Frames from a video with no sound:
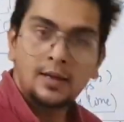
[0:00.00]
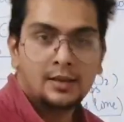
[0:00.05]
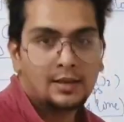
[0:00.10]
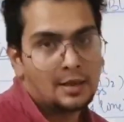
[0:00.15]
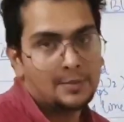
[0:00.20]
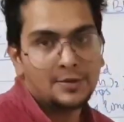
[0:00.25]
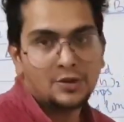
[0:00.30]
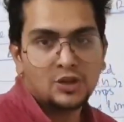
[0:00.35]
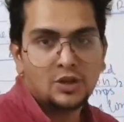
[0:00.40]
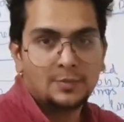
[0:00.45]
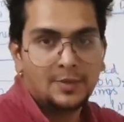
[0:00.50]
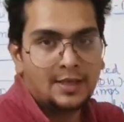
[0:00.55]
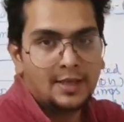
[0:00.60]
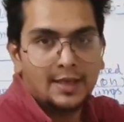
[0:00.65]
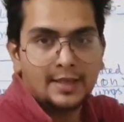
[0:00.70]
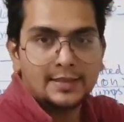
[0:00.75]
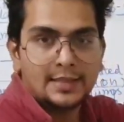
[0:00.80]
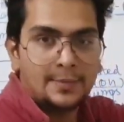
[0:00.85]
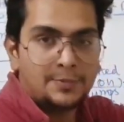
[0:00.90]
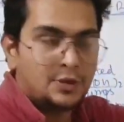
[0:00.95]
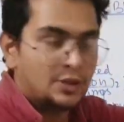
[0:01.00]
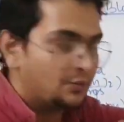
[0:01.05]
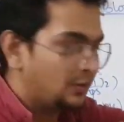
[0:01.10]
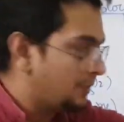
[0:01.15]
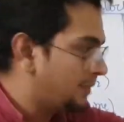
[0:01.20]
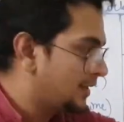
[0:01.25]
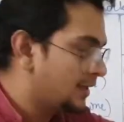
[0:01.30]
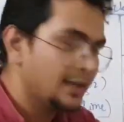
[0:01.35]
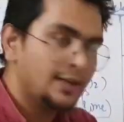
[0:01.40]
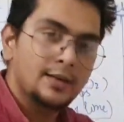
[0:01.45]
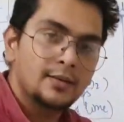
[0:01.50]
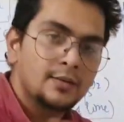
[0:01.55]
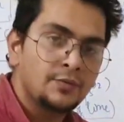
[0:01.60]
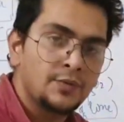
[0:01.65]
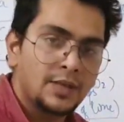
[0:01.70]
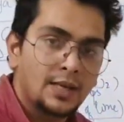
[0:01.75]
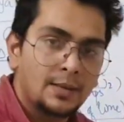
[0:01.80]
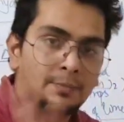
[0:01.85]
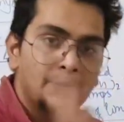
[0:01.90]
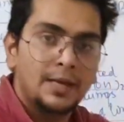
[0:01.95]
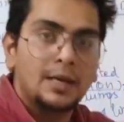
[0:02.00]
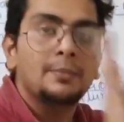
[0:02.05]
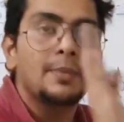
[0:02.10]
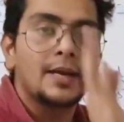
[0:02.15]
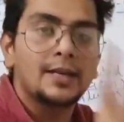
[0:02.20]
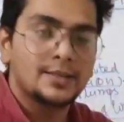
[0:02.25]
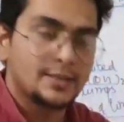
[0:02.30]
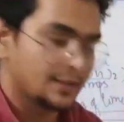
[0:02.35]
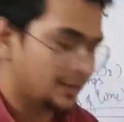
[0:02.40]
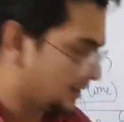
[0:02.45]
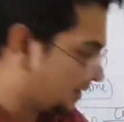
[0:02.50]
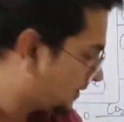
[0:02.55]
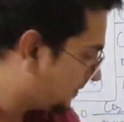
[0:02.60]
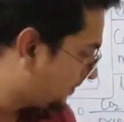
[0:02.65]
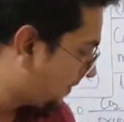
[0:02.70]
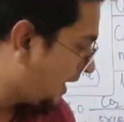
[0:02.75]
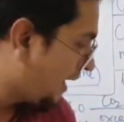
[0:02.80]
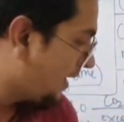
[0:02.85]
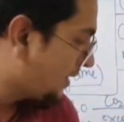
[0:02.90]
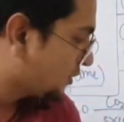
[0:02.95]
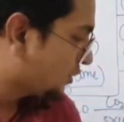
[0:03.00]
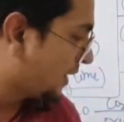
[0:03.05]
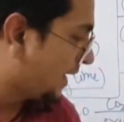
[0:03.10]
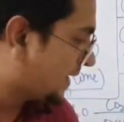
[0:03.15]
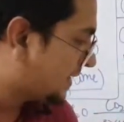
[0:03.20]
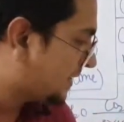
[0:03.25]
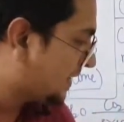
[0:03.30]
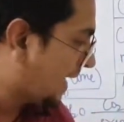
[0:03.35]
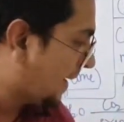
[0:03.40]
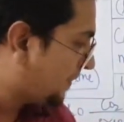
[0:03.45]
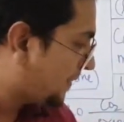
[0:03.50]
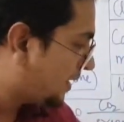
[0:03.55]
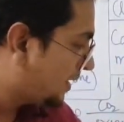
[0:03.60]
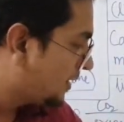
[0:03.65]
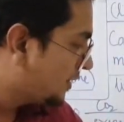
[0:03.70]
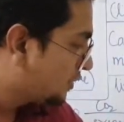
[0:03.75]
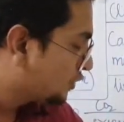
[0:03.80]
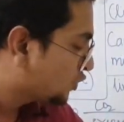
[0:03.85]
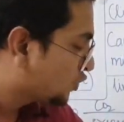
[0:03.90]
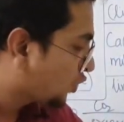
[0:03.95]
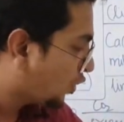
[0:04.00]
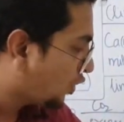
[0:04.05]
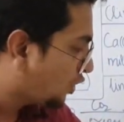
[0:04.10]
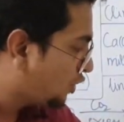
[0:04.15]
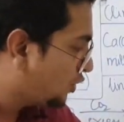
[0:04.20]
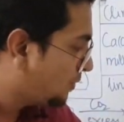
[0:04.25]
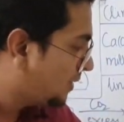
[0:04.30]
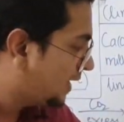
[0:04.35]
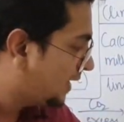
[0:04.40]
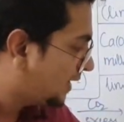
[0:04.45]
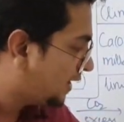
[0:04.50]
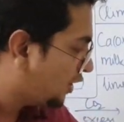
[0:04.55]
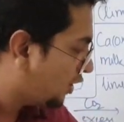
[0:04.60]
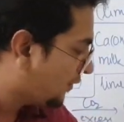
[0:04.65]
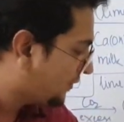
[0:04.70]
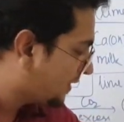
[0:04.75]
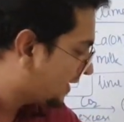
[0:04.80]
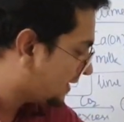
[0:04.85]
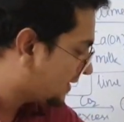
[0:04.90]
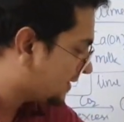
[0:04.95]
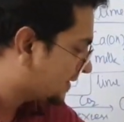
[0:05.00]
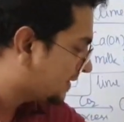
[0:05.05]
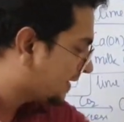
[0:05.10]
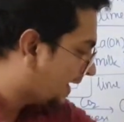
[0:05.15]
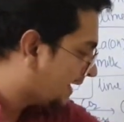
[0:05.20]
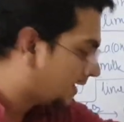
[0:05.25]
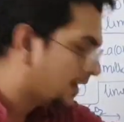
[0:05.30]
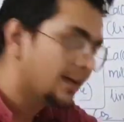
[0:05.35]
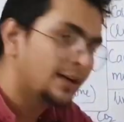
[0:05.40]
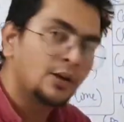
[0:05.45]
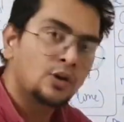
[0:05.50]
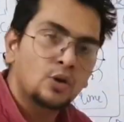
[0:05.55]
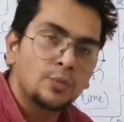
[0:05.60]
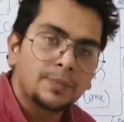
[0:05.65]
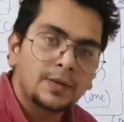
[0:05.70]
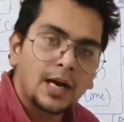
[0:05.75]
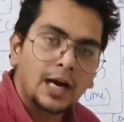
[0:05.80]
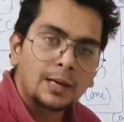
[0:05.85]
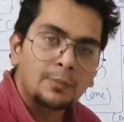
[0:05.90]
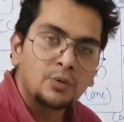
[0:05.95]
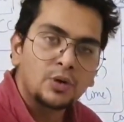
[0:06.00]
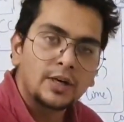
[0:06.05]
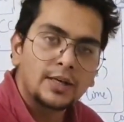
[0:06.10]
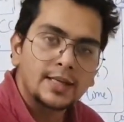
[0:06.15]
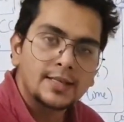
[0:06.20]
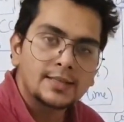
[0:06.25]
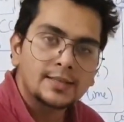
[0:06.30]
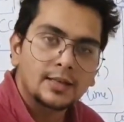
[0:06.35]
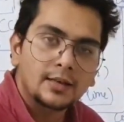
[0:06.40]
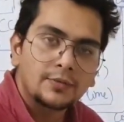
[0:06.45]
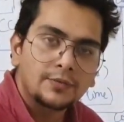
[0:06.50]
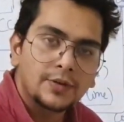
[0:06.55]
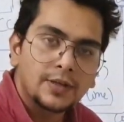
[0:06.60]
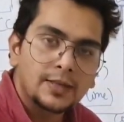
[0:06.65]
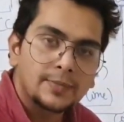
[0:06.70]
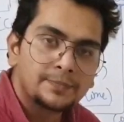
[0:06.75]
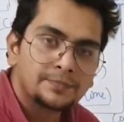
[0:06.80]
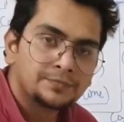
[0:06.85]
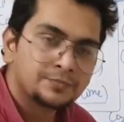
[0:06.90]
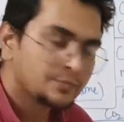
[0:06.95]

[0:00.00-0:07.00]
chemistry bhaiya exception will be there we can minimize it so except solubility of the second group carbonate and sulfate